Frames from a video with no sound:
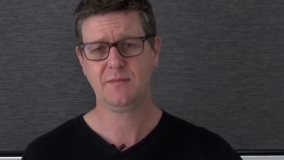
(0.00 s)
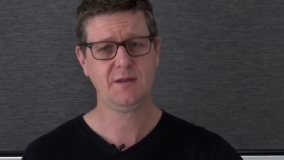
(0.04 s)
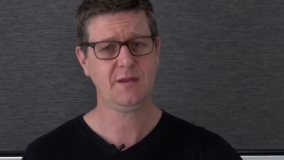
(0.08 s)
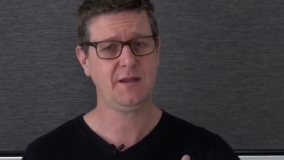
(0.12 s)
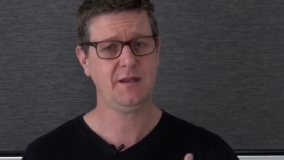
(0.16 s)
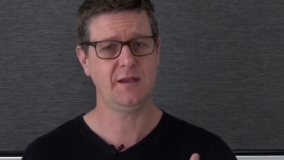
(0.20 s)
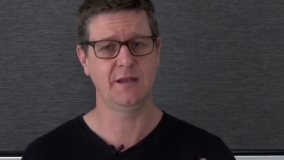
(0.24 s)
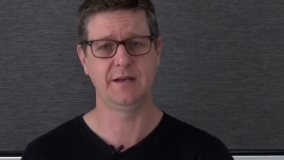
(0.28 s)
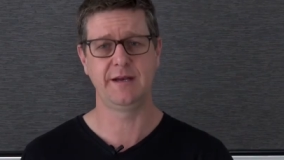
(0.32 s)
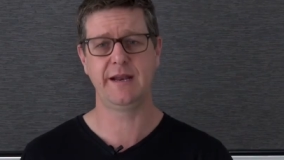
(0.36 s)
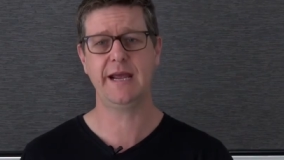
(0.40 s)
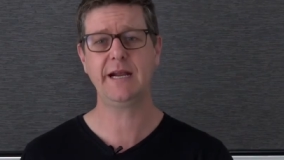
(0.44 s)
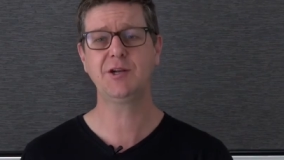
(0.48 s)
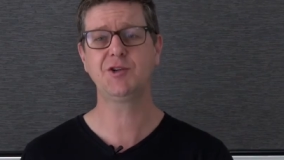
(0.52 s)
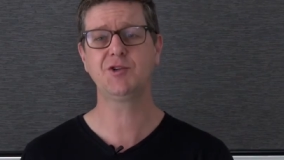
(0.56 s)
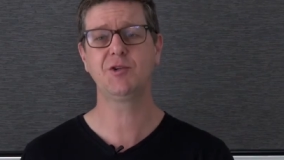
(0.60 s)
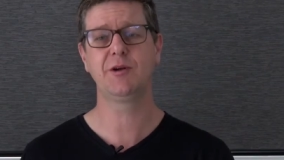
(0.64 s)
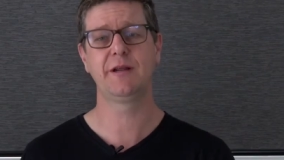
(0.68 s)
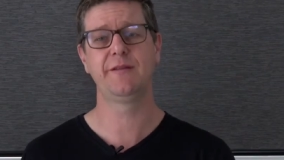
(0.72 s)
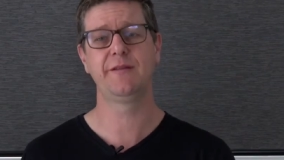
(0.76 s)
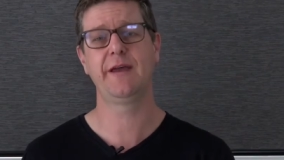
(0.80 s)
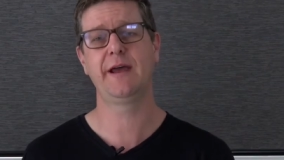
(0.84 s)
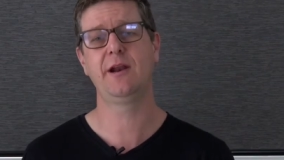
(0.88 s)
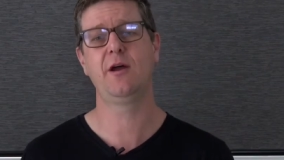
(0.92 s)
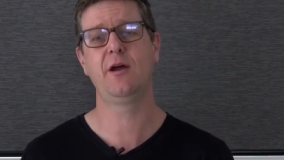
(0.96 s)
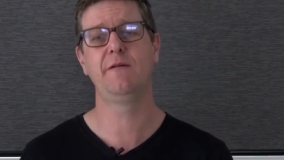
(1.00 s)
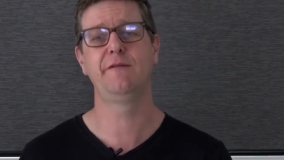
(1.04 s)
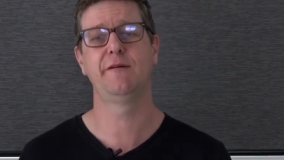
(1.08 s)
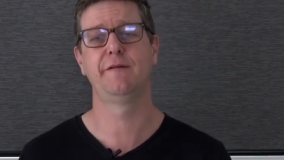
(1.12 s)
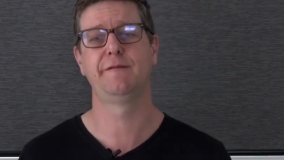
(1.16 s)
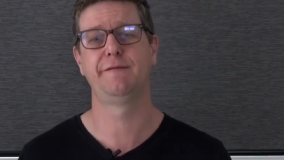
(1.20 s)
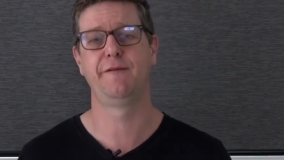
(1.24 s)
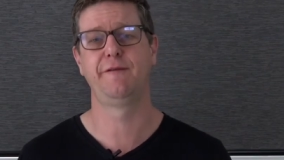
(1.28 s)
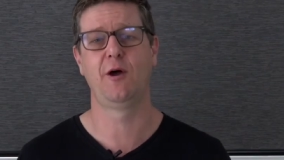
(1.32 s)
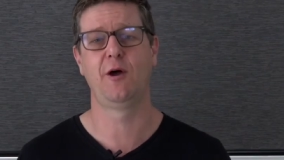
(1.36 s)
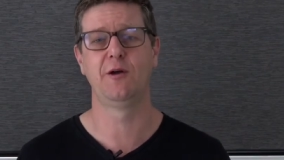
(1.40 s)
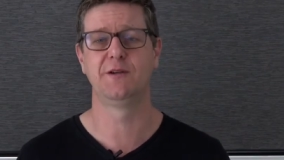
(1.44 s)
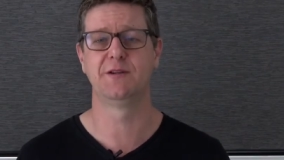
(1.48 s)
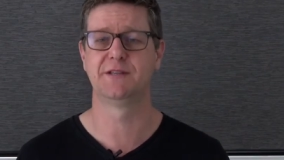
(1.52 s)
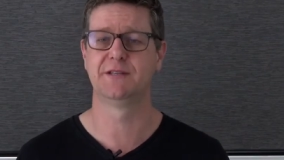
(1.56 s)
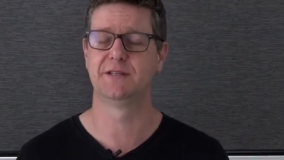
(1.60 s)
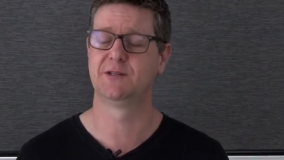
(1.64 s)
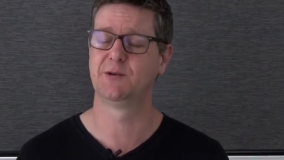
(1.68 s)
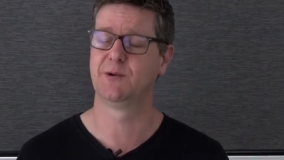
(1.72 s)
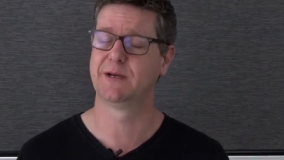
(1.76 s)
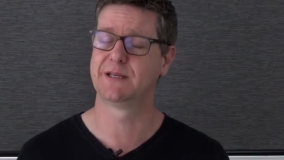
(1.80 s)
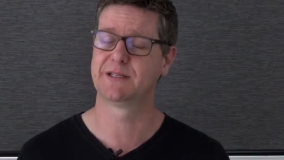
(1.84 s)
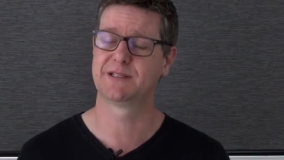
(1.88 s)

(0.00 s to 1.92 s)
And naturally, that overflows into